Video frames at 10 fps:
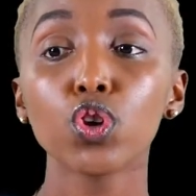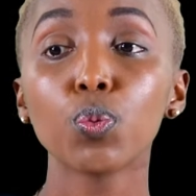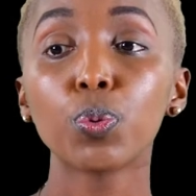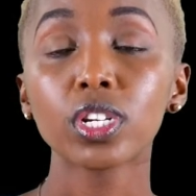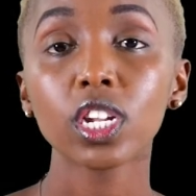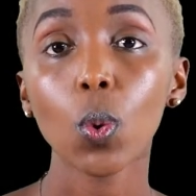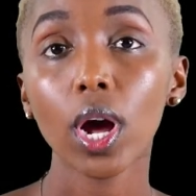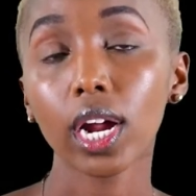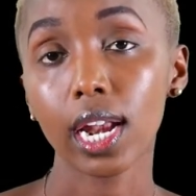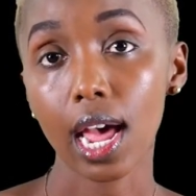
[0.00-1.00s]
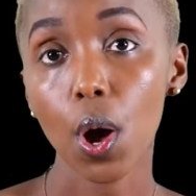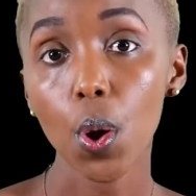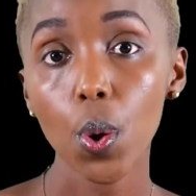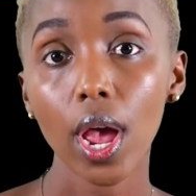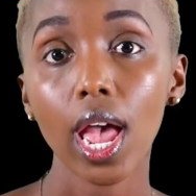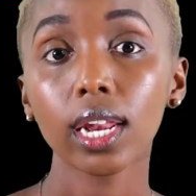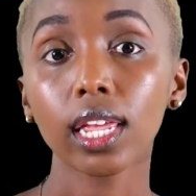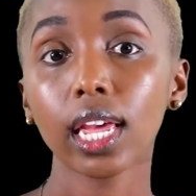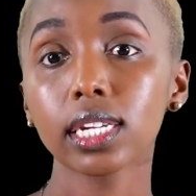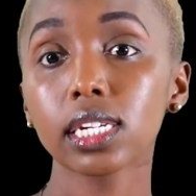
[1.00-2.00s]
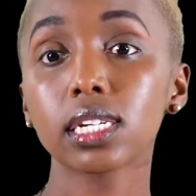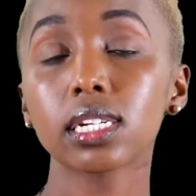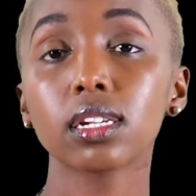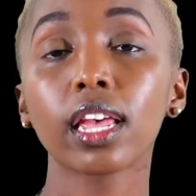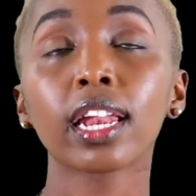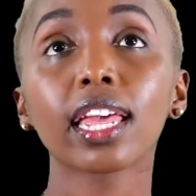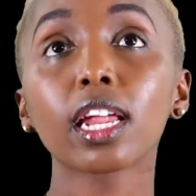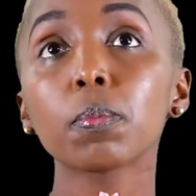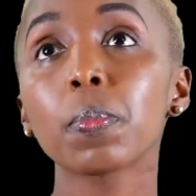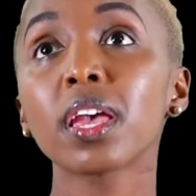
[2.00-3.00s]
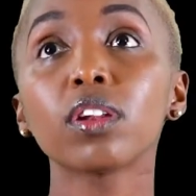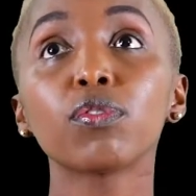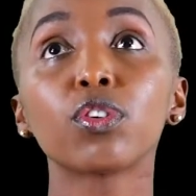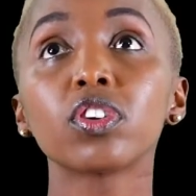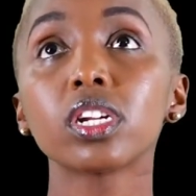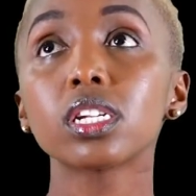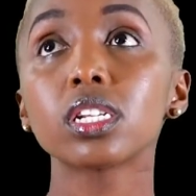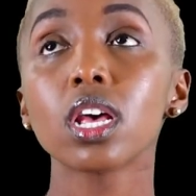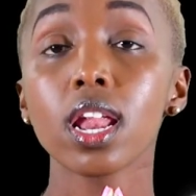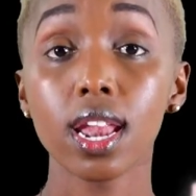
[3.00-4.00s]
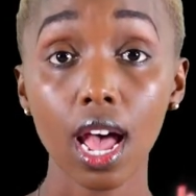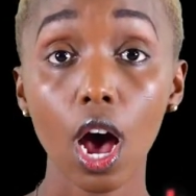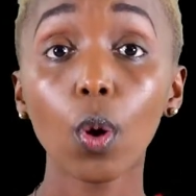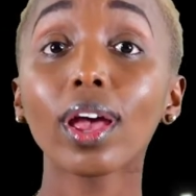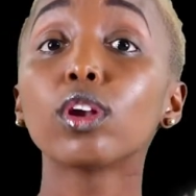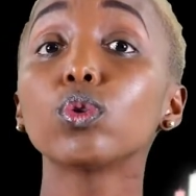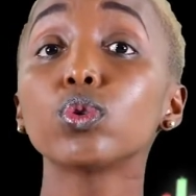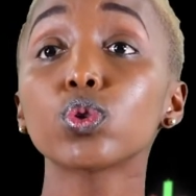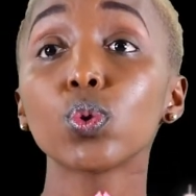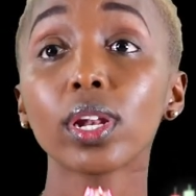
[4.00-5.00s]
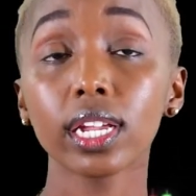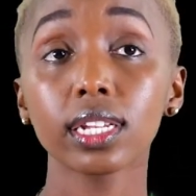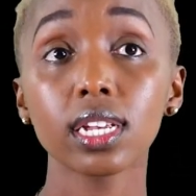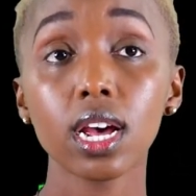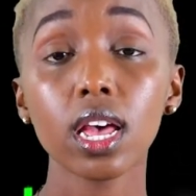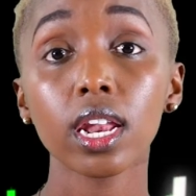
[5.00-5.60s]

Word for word: you put in work now and get it and get paid for it now and also later.